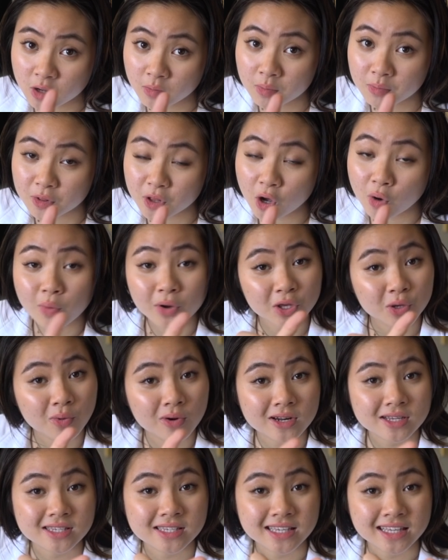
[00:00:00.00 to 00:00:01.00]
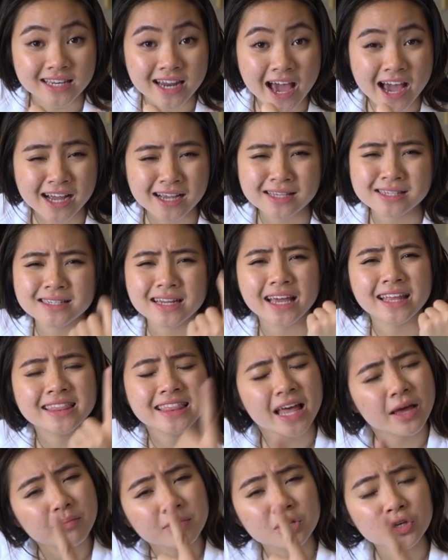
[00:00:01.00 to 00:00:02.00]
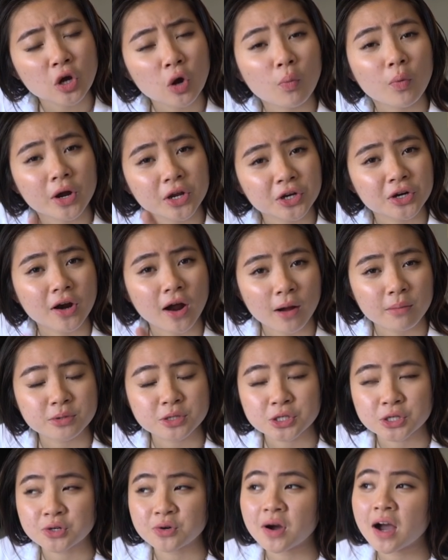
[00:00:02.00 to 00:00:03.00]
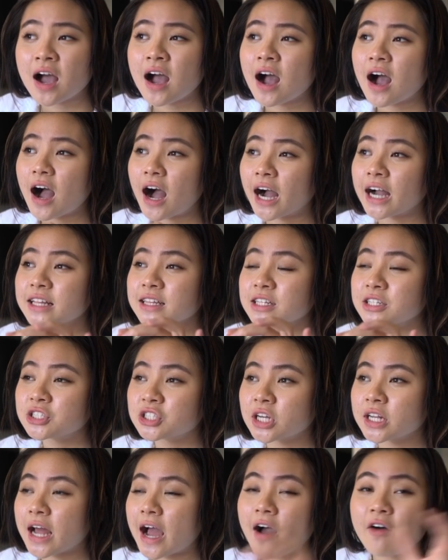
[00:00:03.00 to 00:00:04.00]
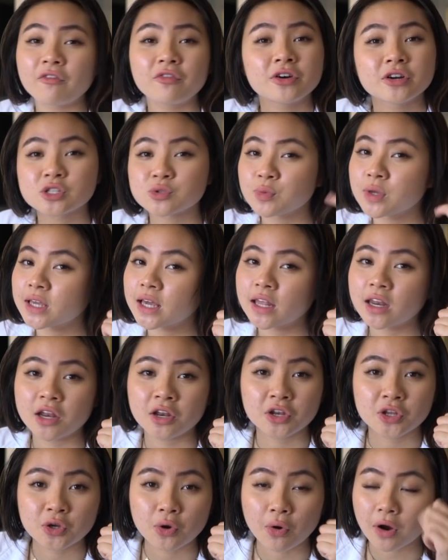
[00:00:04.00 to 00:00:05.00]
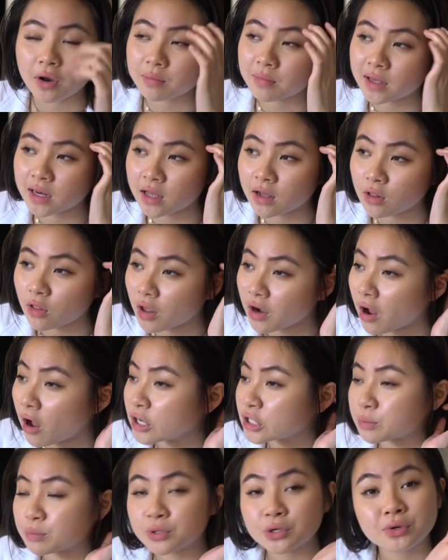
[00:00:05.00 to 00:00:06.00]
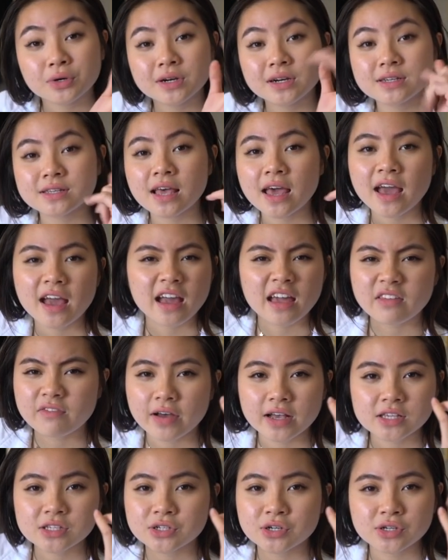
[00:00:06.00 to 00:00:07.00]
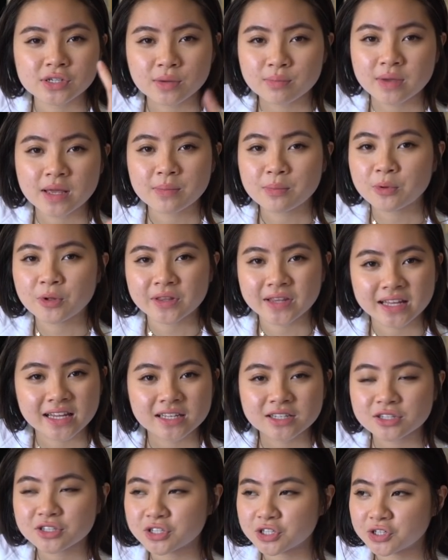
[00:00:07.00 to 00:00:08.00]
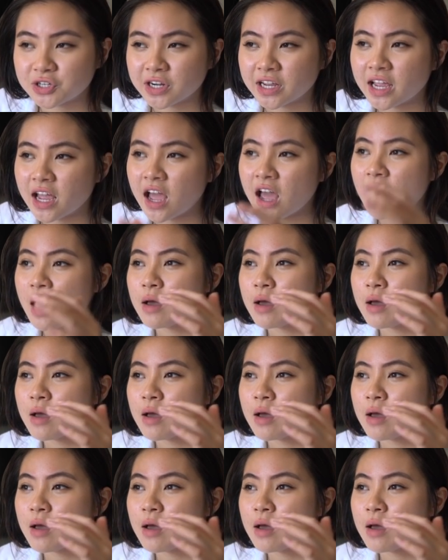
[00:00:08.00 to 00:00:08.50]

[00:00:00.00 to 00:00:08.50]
comment below what you want to see next and let me know what you're up to. I legit, after this weekend in New York, meeting a lot of entrepreneurs, investors, and people in the industry,